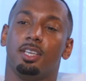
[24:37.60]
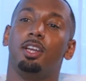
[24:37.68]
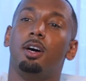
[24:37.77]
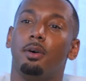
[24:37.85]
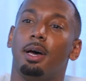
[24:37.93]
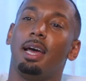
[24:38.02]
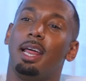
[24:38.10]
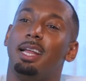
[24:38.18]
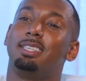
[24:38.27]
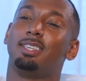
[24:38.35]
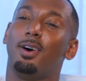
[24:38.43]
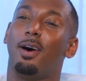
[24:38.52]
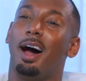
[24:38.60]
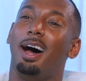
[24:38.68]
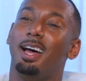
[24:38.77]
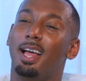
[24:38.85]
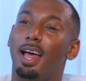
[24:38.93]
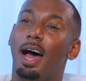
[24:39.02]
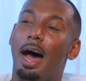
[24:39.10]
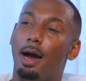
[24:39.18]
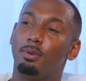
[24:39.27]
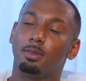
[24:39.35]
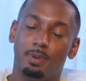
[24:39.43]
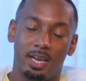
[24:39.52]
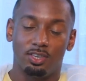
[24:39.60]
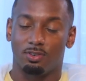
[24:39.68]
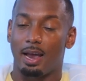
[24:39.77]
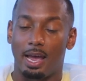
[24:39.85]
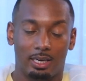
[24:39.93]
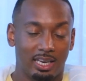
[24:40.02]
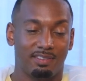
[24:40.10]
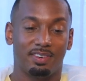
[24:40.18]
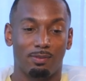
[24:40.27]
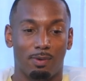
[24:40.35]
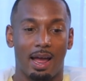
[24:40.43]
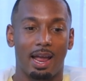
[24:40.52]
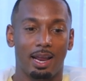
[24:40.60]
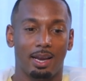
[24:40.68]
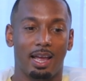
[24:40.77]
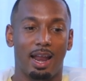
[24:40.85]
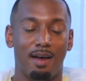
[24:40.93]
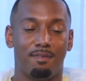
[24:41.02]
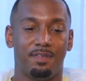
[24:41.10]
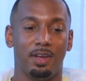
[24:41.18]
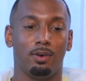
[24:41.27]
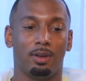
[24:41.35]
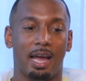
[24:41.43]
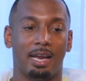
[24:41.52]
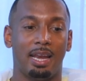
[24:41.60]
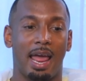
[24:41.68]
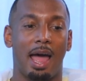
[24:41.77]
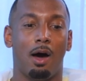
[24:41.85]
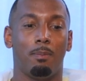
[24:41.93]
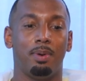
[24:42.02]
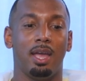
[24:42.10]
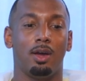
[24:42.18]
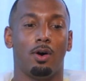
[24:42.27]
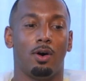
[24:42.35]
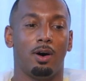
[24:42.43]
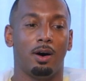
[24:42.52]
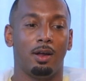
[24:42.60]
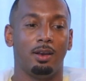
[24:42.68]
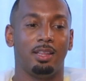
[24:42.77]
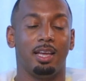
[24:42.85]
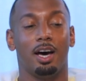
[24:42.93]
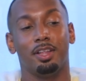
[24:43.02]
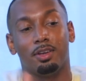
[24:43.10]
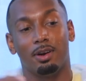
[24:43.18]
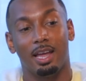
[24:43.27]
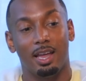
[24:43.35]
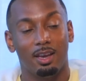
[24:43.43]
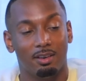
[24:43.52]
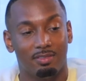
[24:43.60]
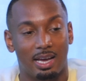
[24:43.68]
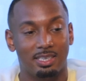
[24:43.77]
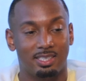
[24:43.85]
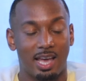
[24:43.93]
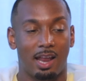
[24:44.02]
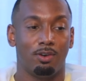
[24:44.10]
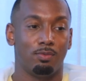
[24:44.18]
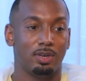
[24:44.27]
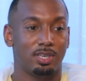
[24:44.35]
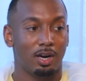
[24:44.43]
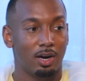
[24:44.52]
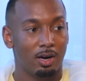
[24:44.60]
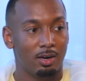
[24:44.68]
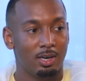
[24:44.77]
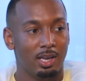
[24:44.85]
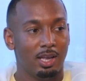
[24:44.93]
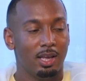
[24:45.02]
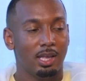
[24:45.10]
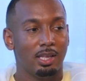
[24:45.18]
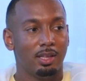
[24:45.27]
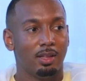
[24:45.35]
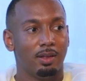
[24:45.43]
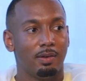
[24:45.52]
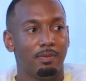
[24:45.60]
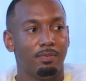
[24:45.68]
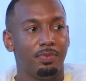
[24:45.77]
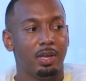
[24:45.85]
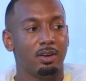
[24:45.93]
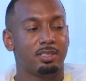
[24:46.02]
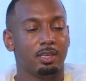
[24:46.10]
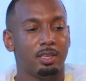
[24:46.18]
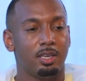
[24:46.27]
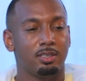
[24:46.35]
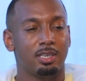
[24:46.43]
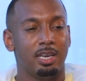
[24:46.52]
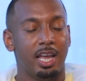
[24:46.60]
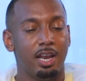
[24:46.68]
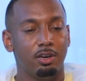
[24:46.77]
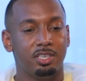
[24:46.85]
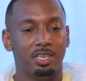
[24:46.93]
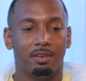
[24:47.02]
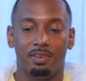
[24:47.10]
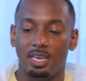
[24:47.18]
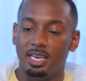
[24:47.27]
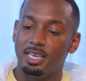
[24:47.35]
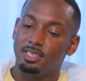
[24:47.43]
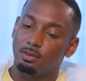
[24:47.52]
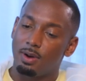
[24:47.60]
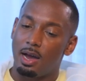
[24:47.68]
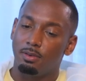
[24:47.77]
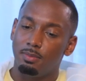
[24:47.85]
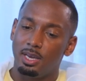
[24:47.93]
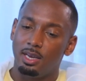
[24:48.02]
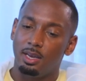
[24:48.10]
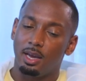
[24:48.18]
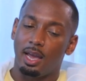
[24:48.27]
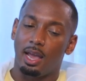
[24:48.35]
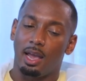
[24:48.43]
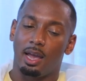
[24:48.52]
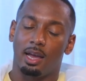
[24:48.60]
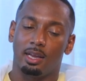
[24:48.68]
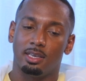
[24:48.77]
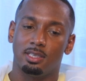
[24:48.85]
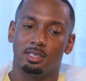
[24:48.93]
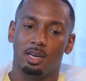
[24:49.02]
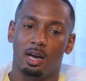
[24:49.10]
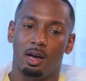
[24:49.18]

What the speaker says: and so I was being dragged left and right. And I feel like now being on the other end of that Saturn return, there's an energy of ease around me, and